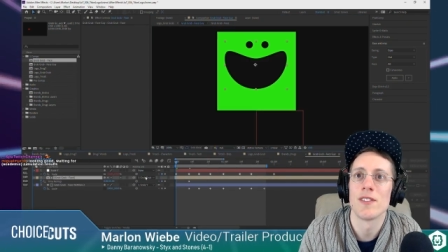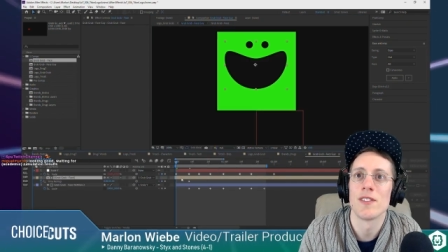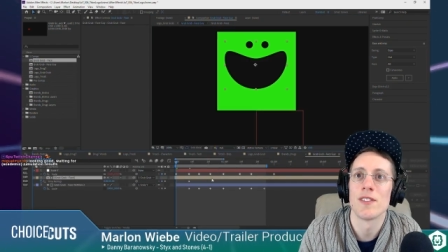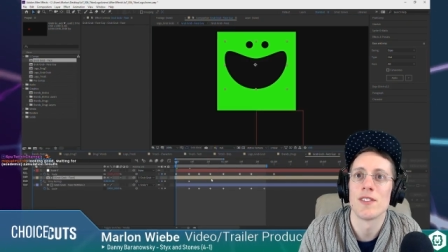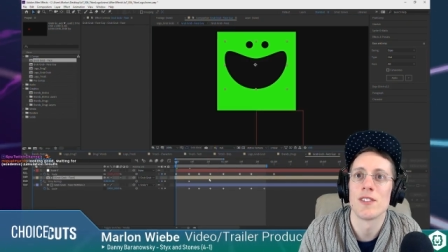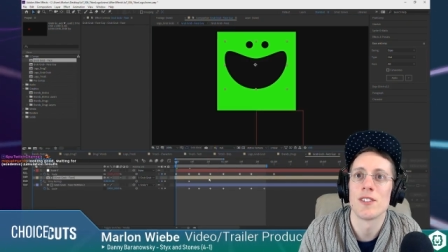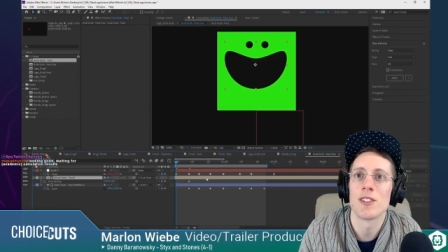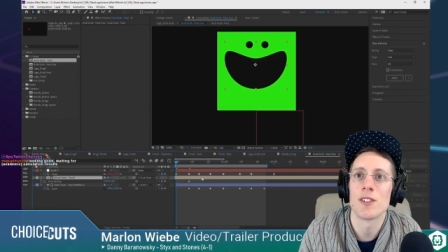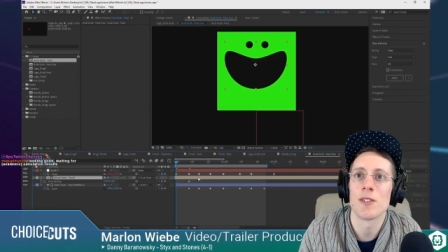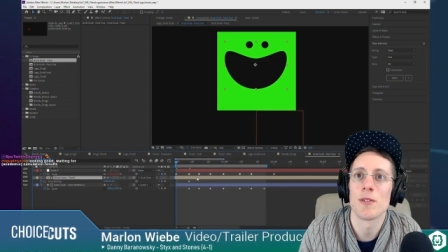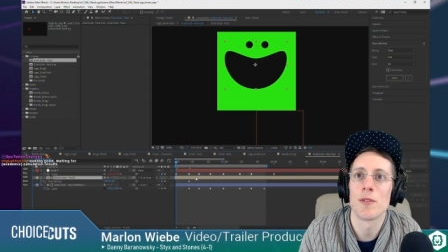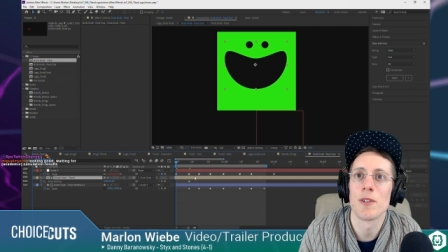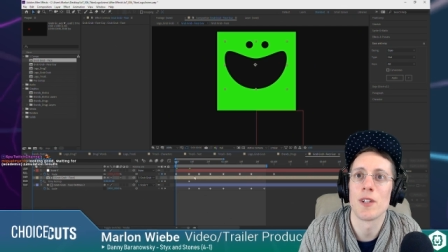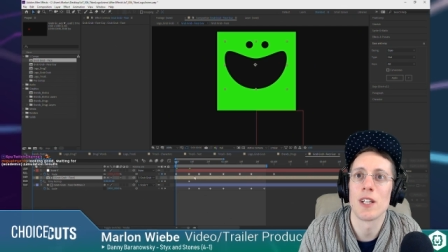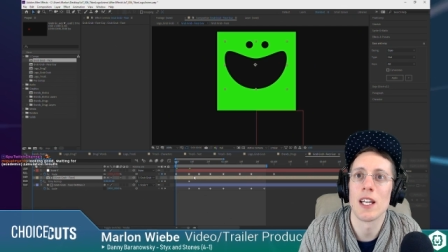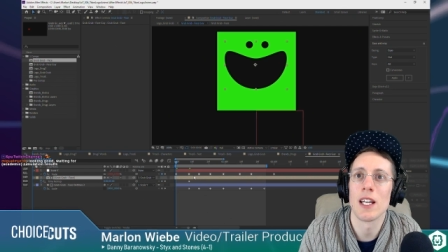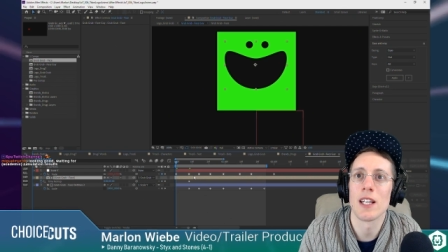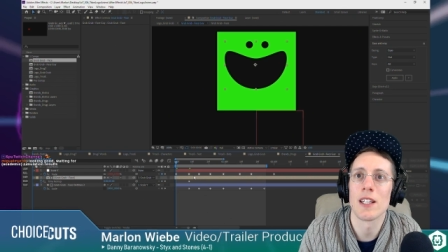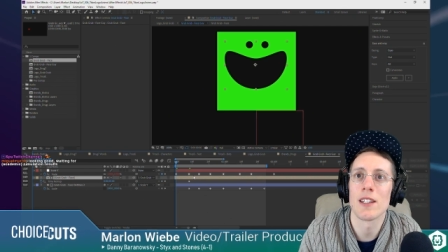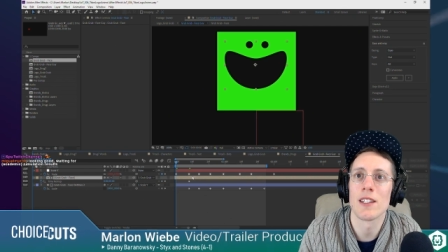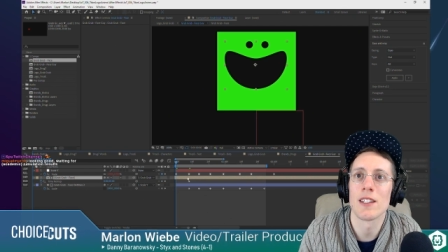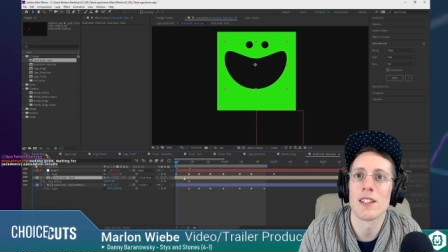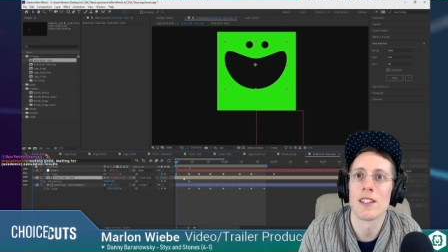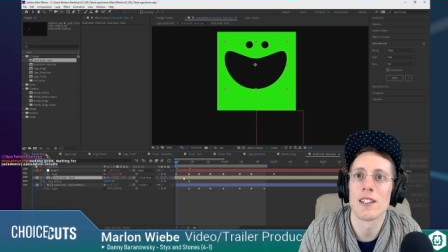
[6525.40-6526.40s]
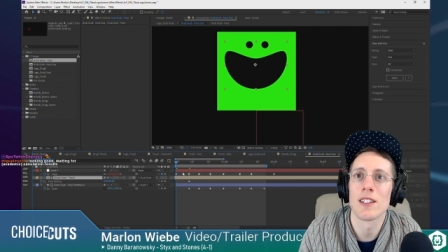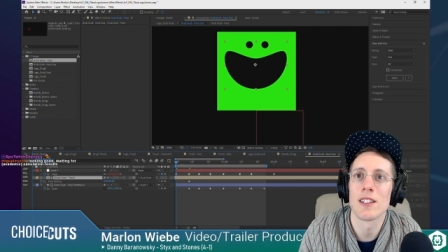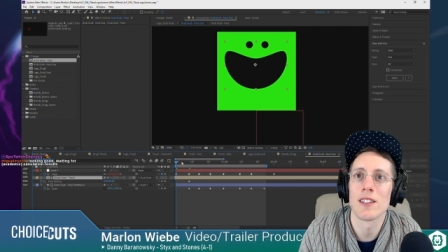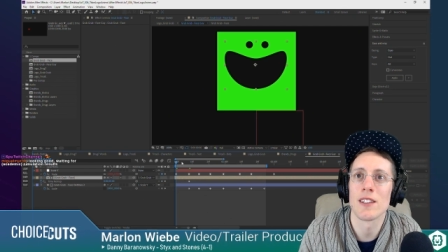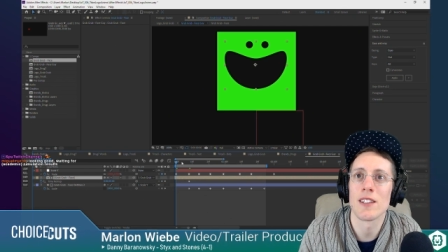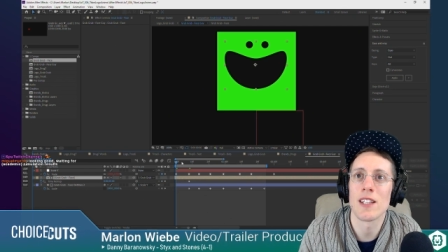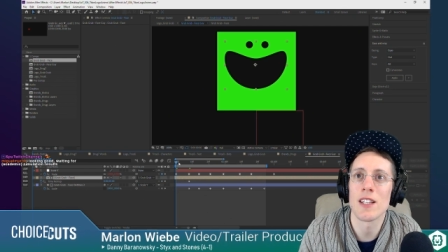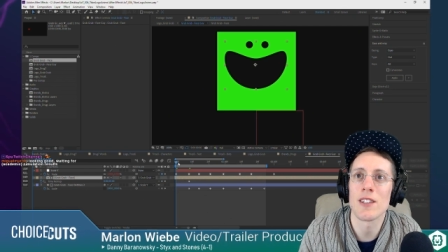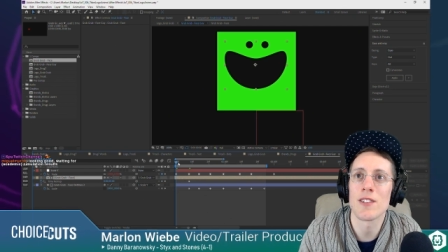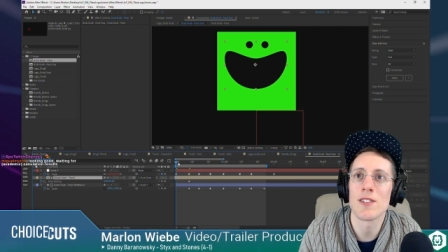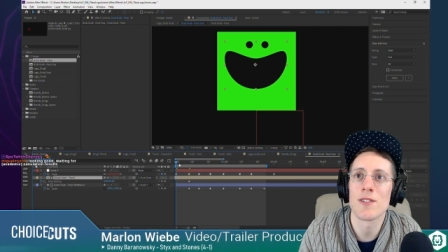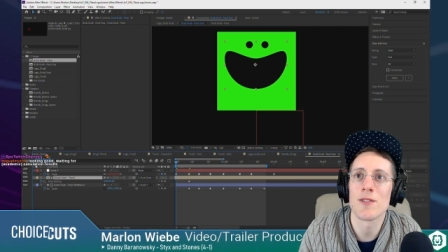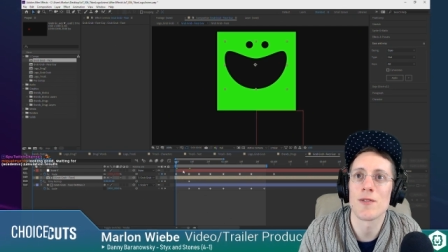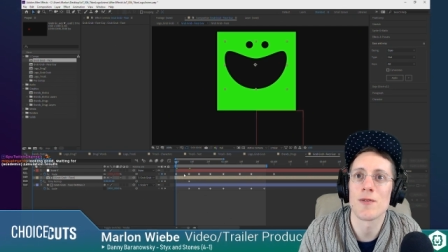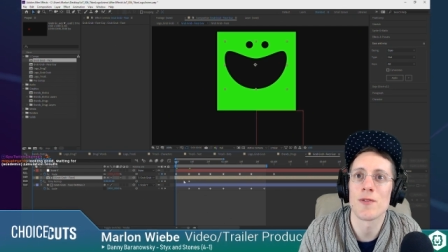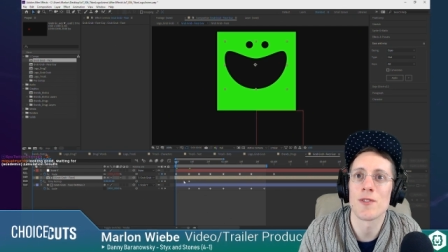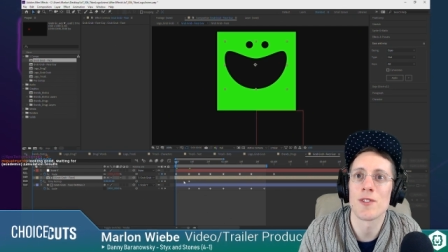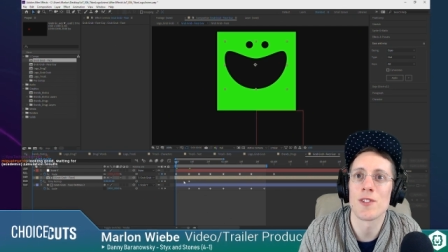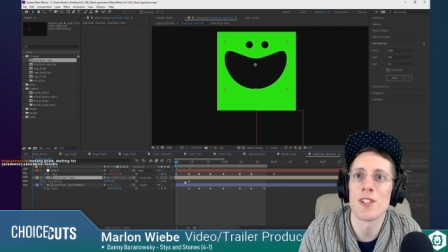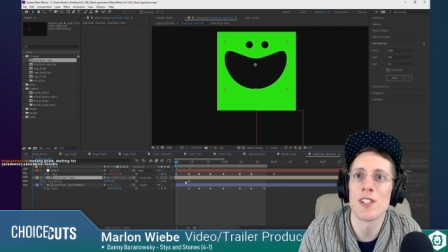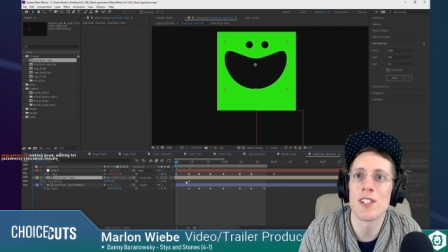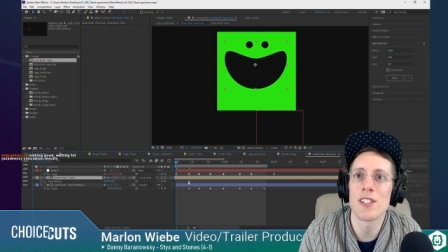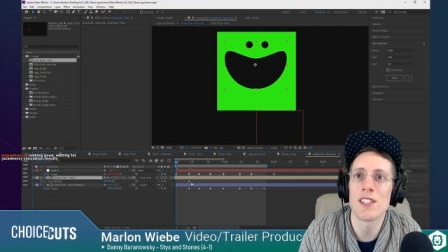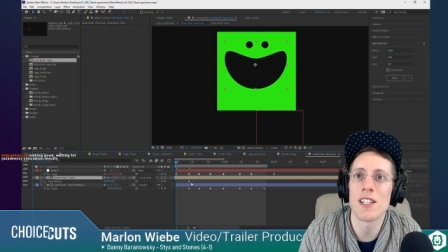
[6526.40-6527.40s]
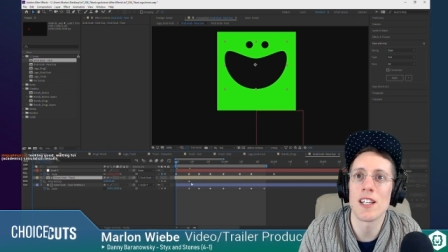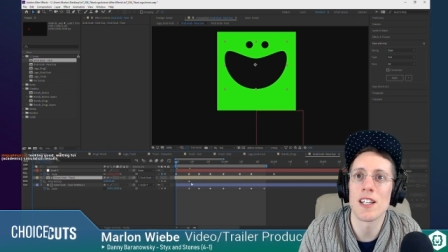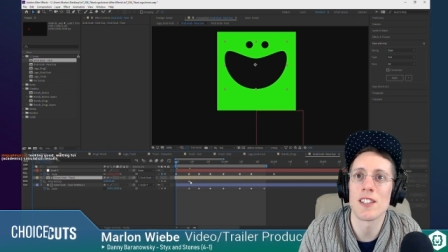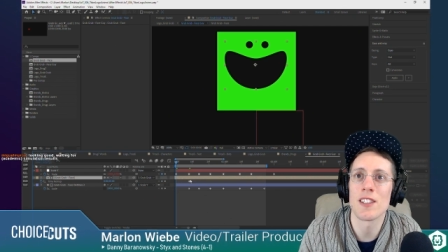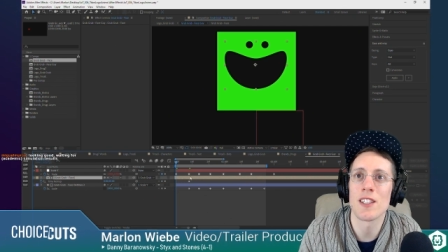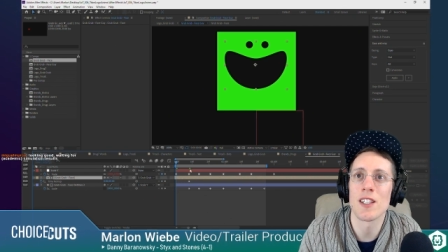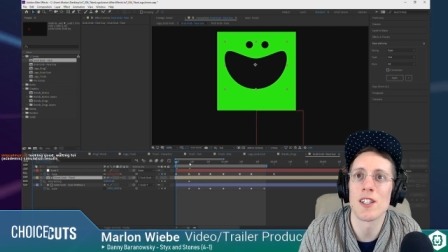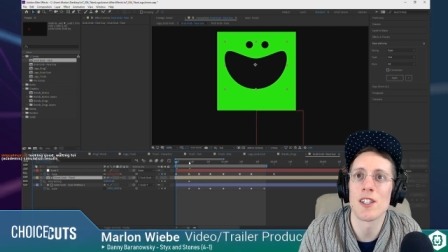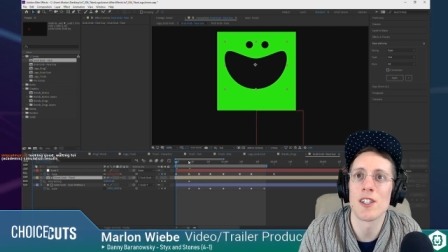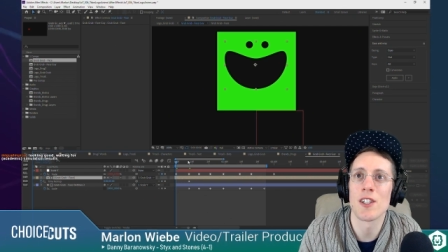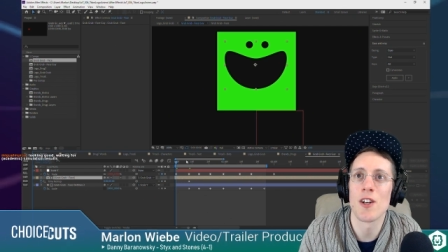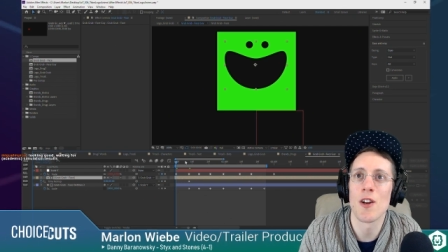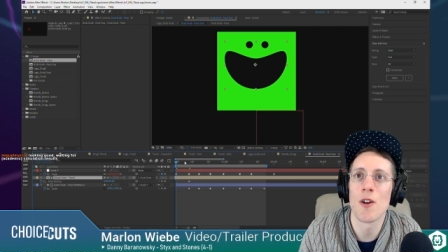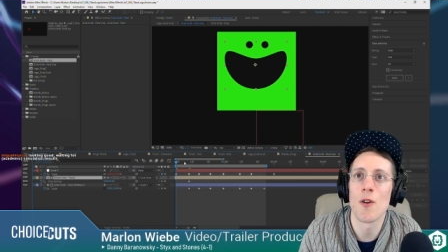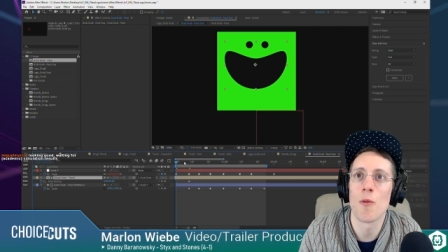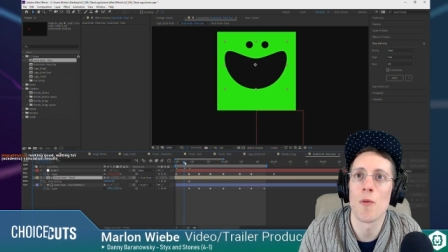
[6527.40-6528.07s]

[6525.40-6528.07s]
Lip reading: So we get the, so this thing is gonna denote